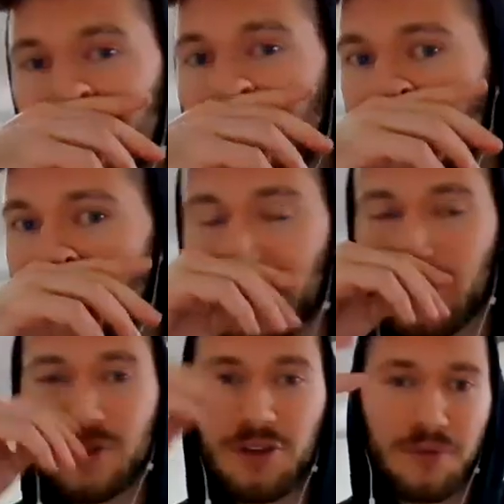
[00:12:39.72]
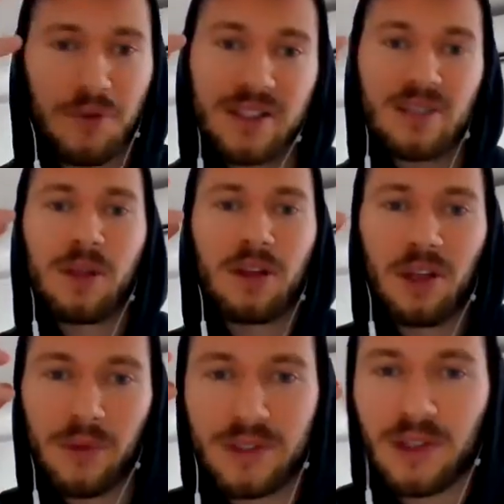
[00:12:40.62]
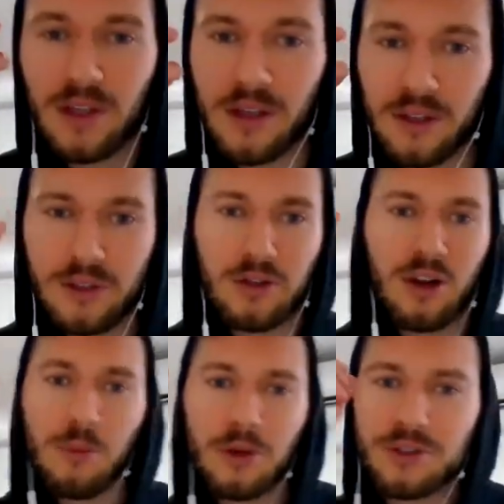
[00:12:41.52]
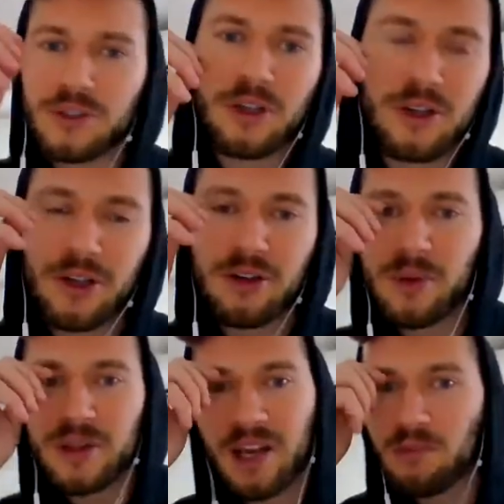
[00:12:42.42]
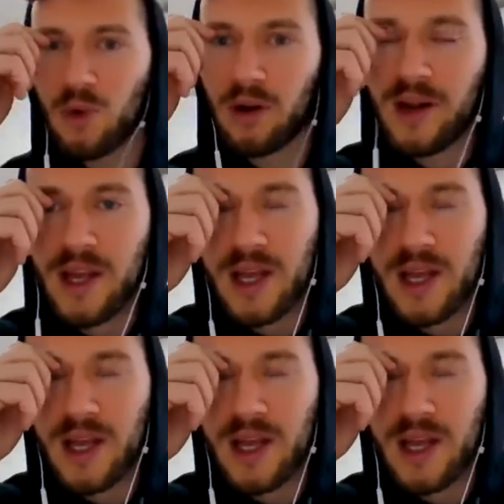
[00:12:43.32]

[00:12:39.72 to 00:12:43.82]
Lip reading: so the flexibility was the strong portion. Couldn't agree with that more. Yeah.